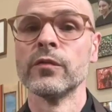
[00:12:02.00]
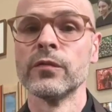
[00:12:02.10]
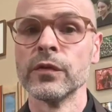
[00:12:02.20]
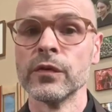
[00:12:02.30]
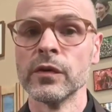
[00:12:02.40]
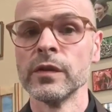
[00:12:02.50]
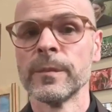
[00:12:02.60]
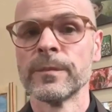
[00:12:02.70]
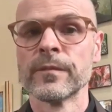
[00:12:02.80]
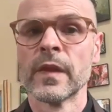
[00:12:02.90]
full
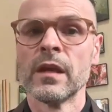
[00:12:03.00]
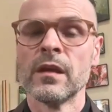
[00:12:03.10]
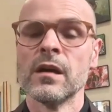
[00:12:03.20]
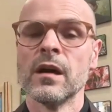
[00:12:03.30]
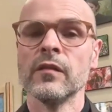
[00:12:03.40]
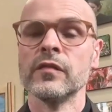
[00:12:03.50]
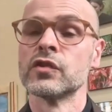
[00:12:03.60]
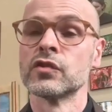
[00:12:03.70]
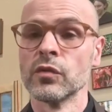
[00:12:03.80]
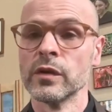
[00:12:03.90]
of
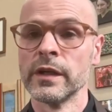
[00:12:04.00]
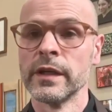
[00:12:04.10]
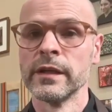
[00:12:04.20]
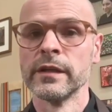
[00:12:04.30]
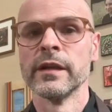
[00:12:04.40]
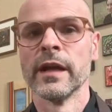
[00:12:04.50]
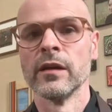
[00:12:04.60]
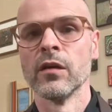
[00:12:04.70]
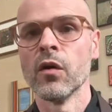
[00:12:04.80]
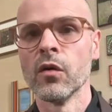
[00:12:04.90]
sorting
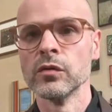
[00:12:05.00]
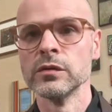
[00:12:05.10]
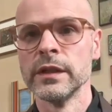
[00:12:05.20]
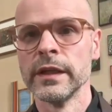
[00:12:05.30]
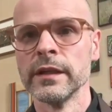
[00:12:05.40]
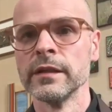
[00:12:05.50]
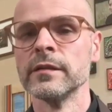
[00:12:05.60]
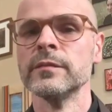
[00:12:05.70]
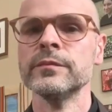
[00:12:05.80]
and holding